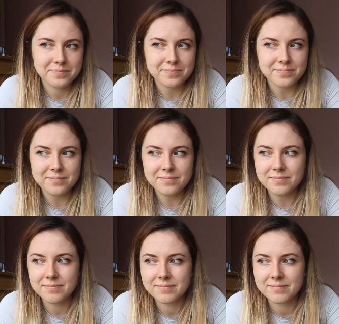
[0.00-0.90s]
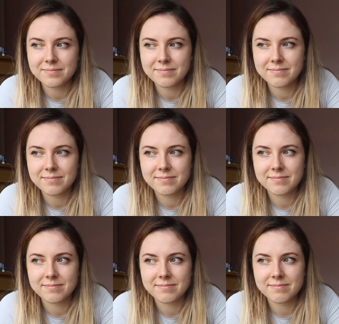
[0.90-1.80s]

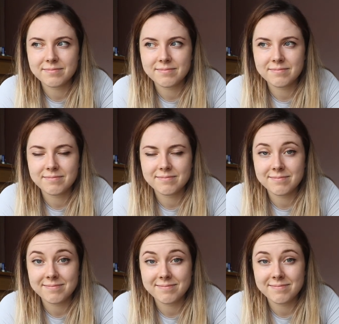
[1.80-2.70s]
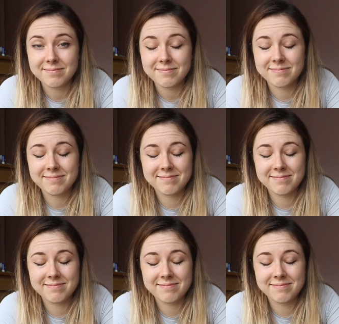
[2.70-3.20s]
No one is speaking in this clip.